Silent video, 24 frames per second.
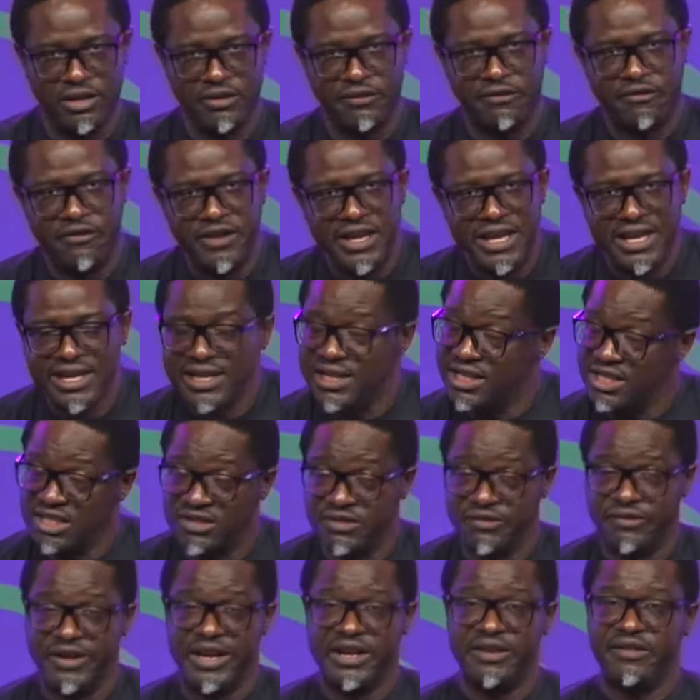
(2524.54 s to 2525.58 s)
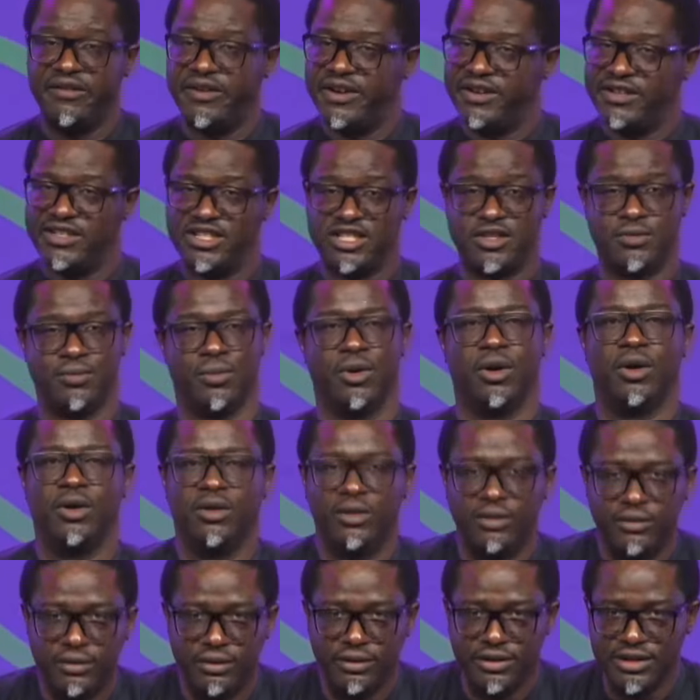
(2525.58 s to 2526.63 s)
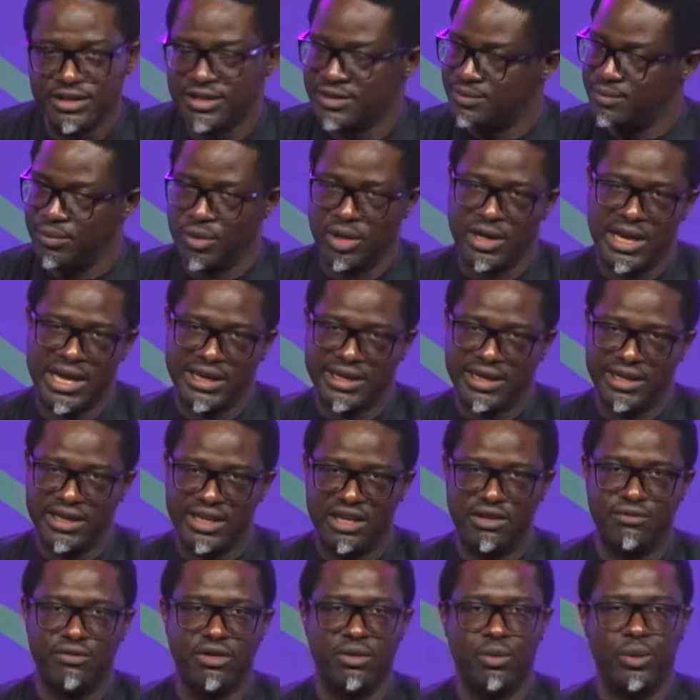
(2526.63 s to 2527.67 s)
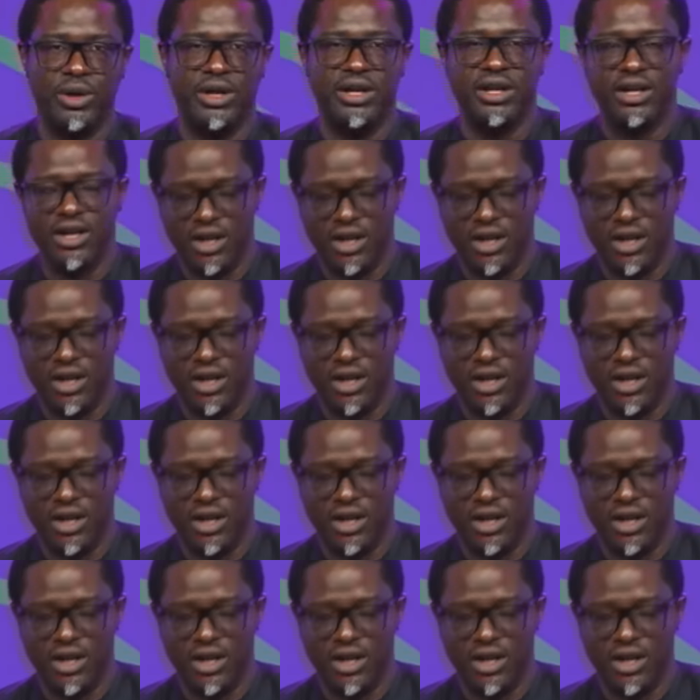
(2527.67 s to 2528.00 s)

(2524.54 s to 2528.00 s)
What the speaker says: fee is very, very small. It's more like a giveaway.